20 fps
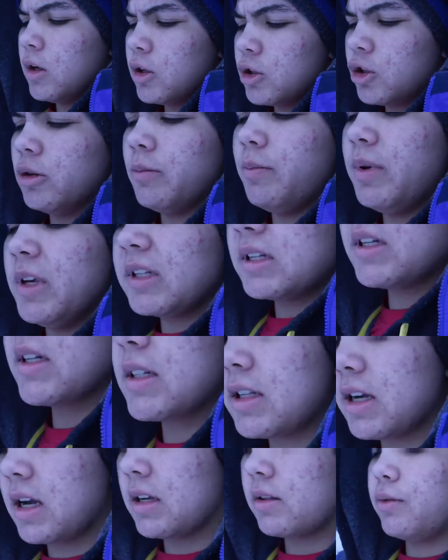to be
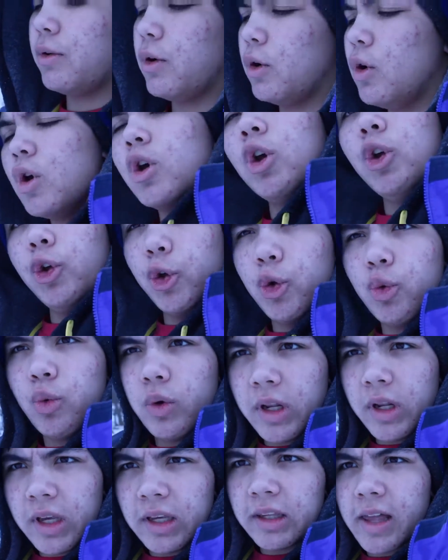successful, you
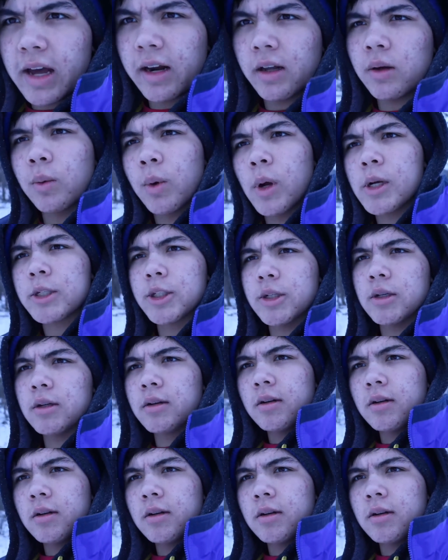need that aggression.